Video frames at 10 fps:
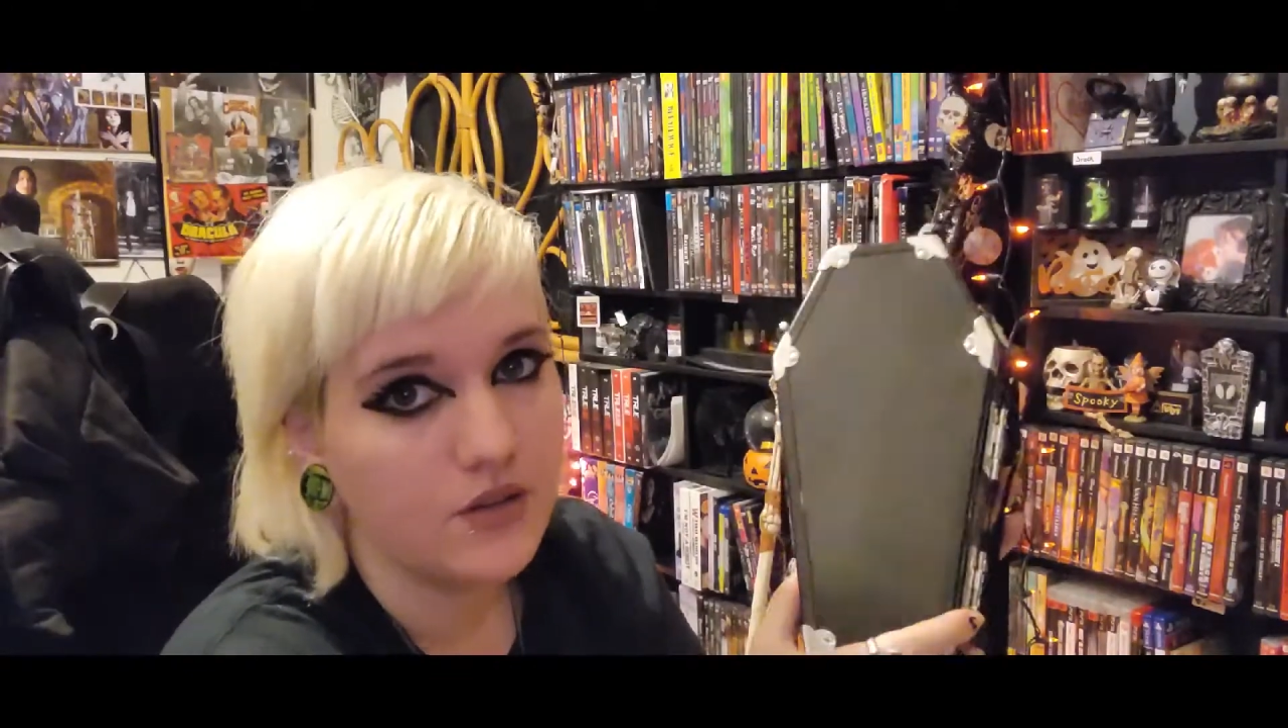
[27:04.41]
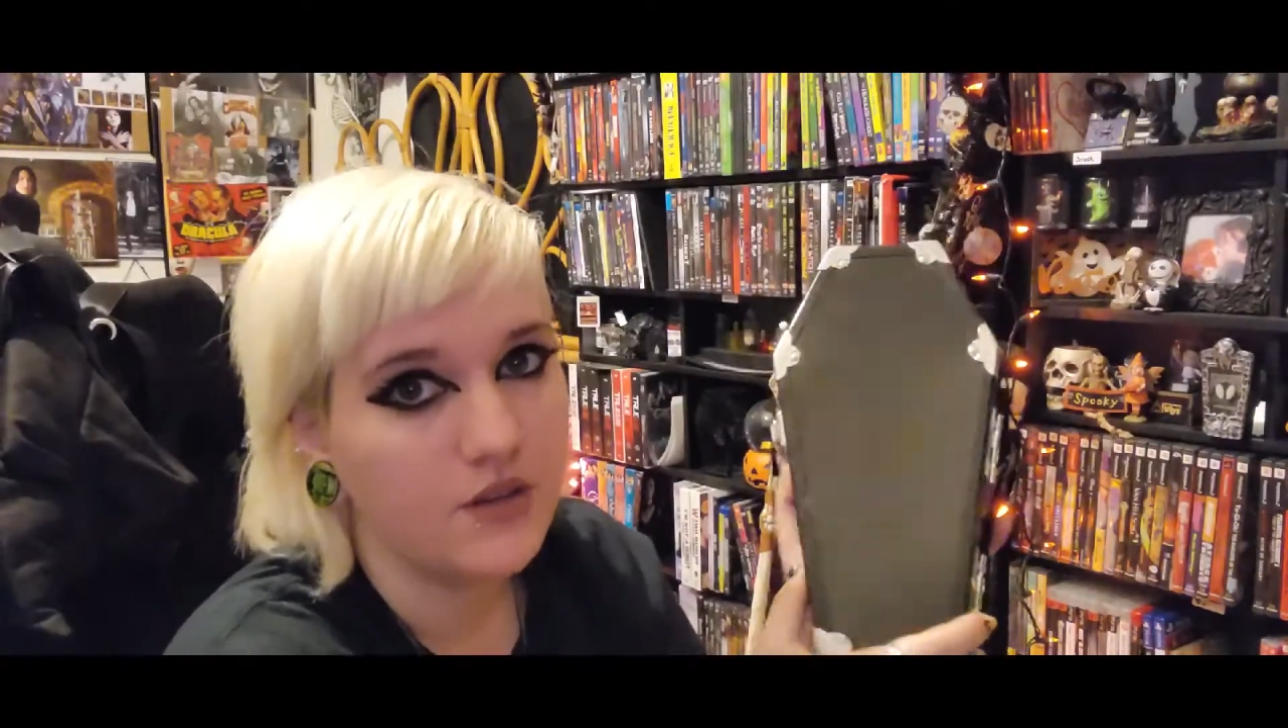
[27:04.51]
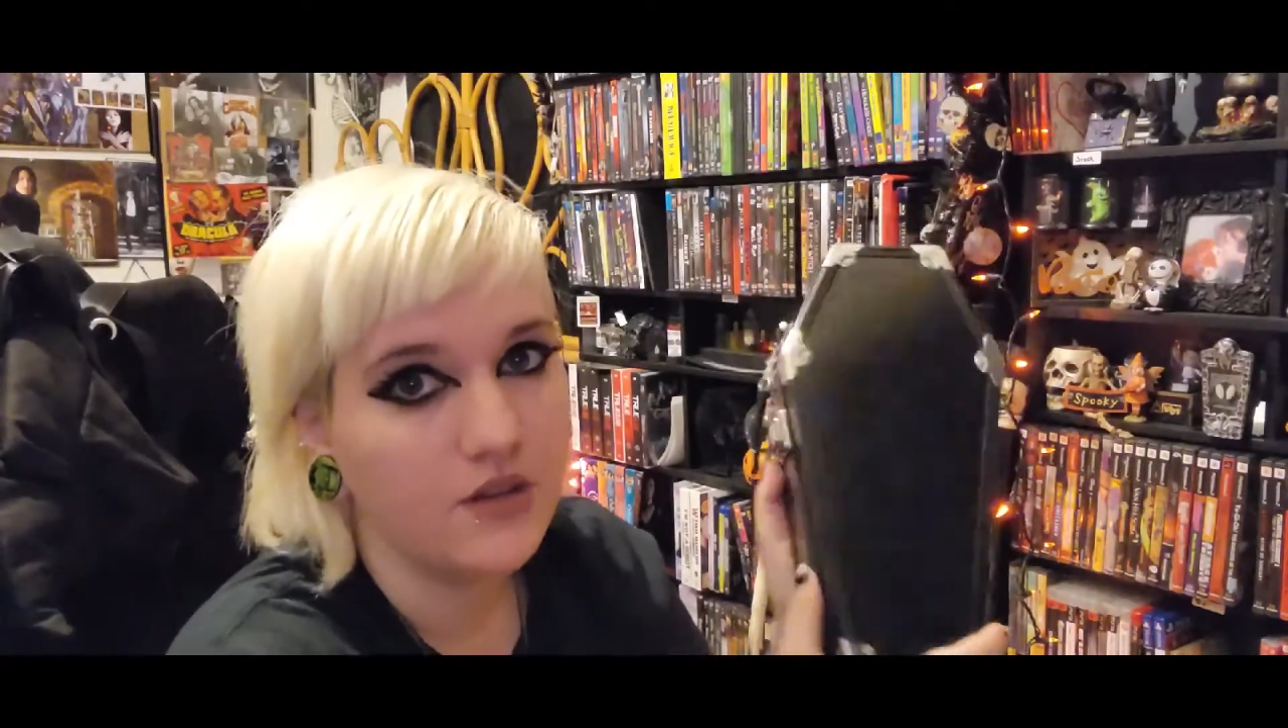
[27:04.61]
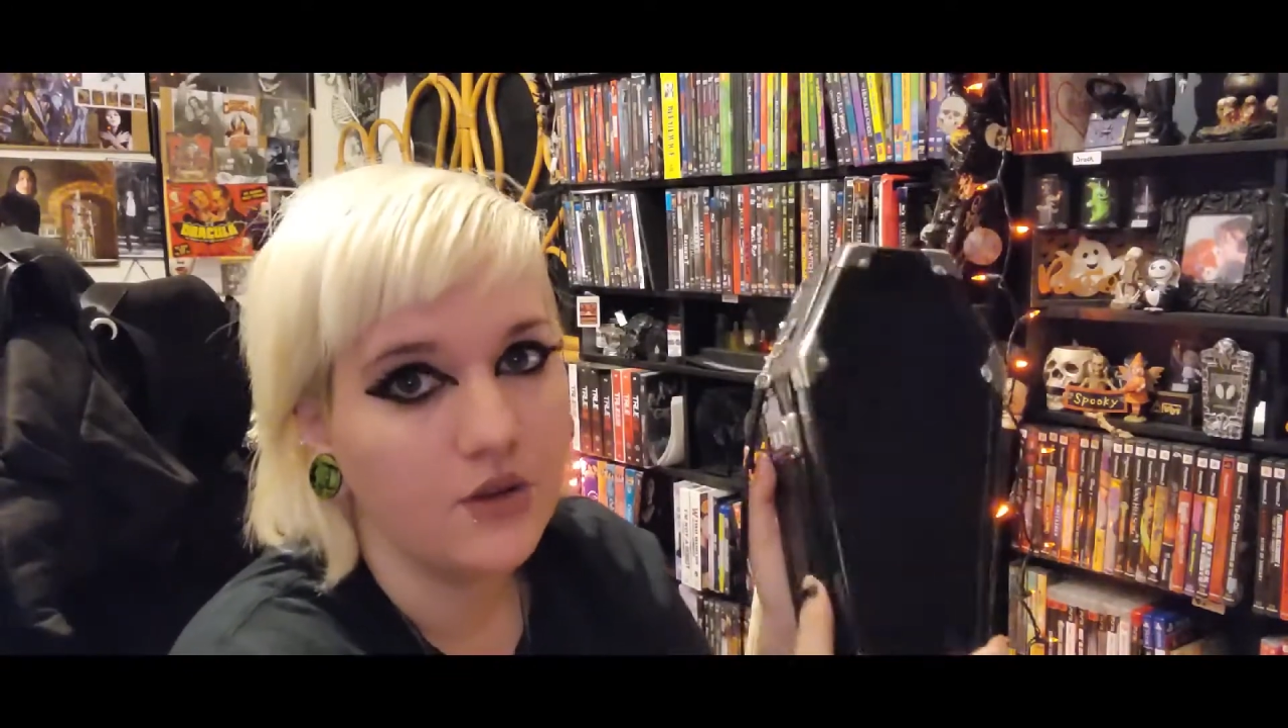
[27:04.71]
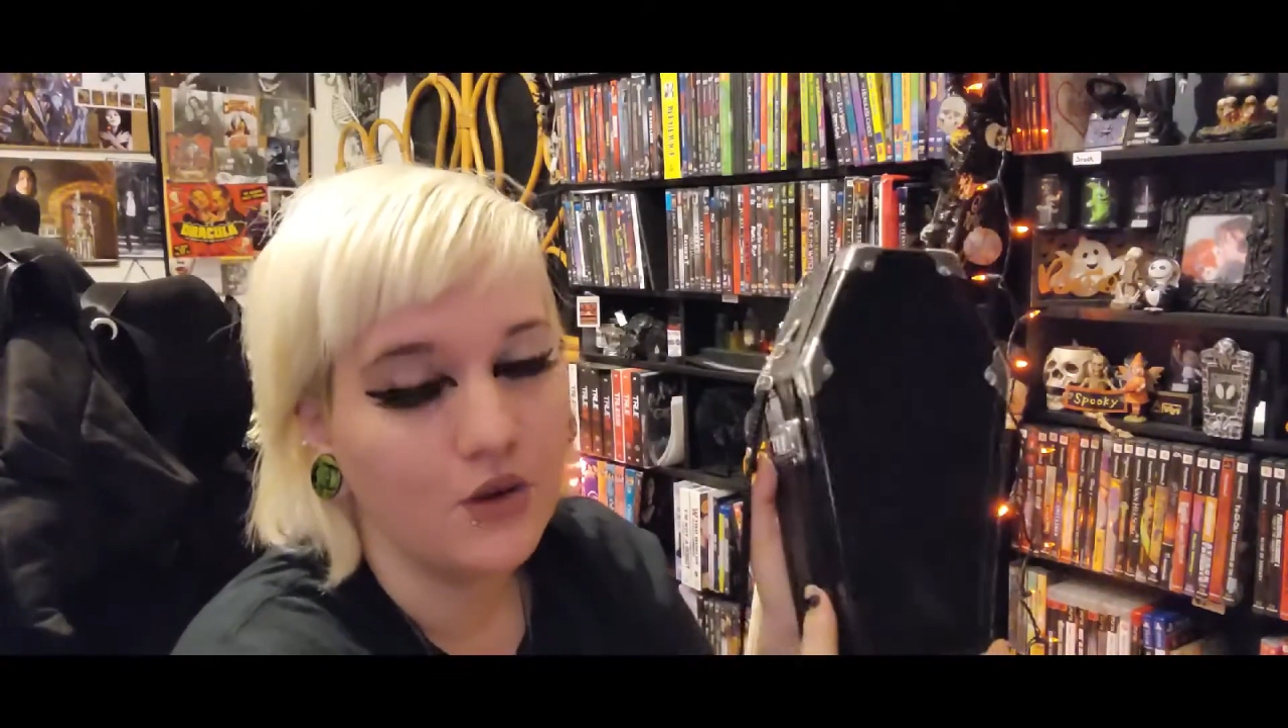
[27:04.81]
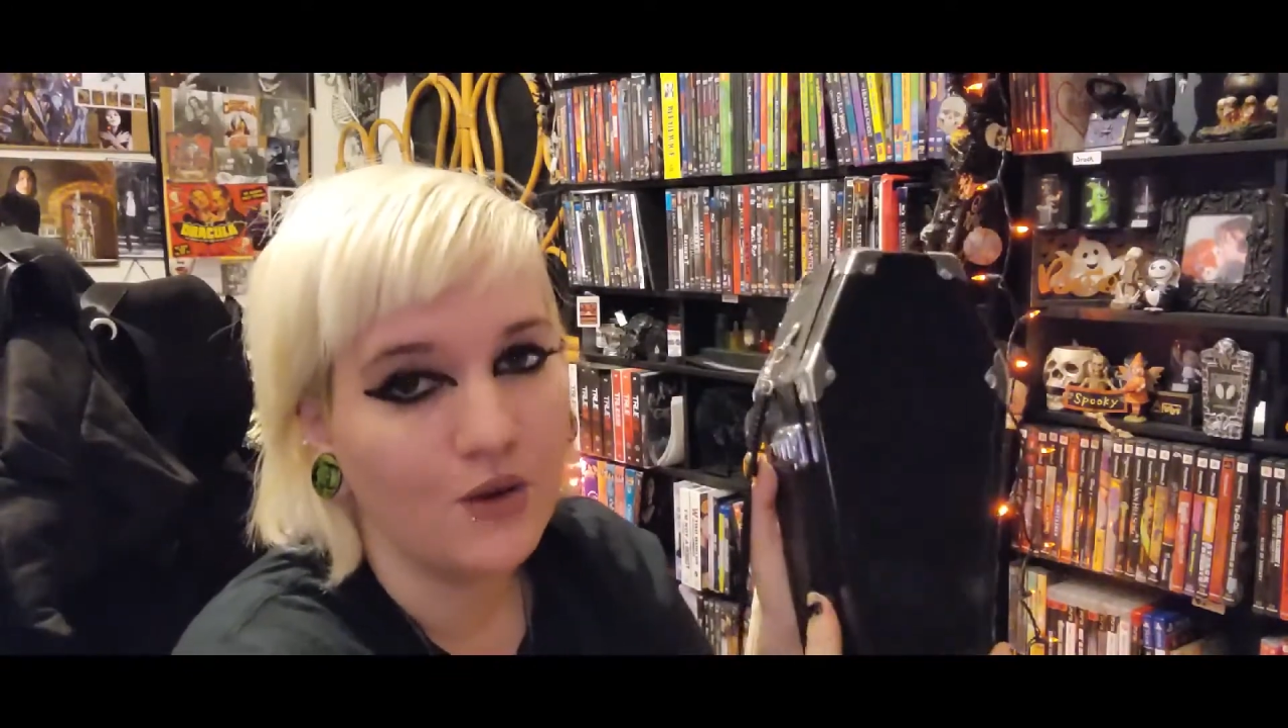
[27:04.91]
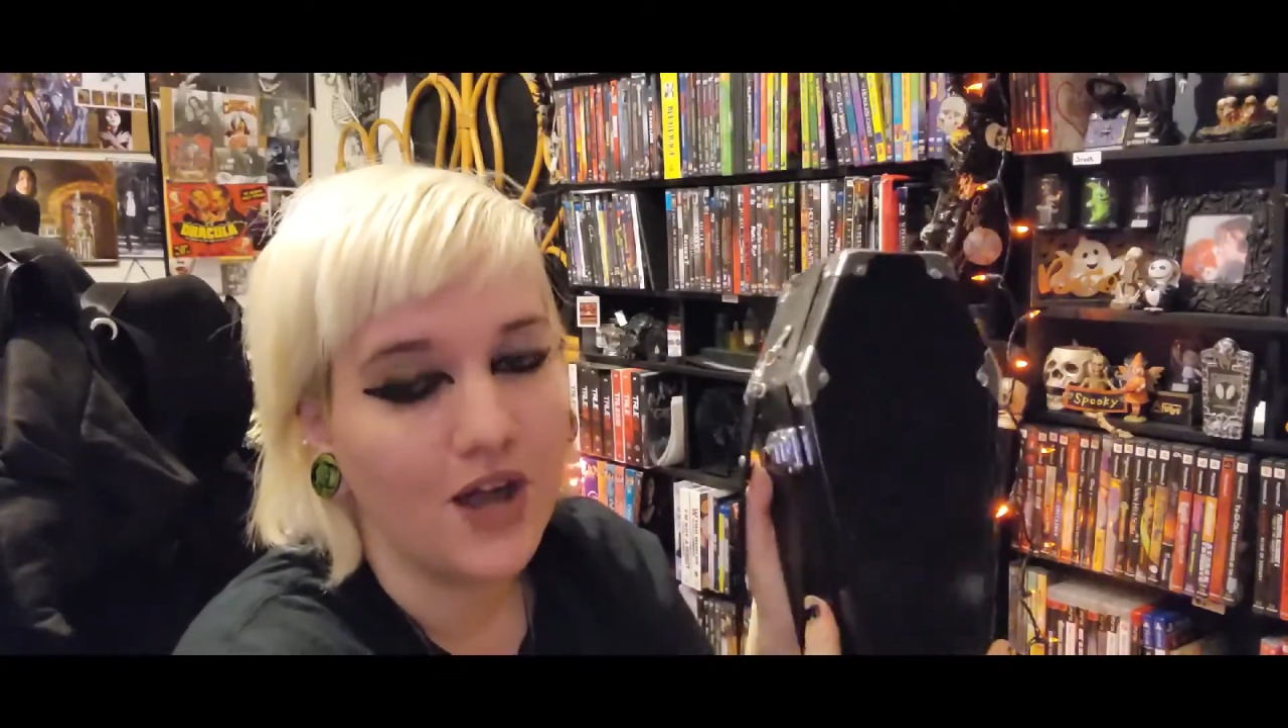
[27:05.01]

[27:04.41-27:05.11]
So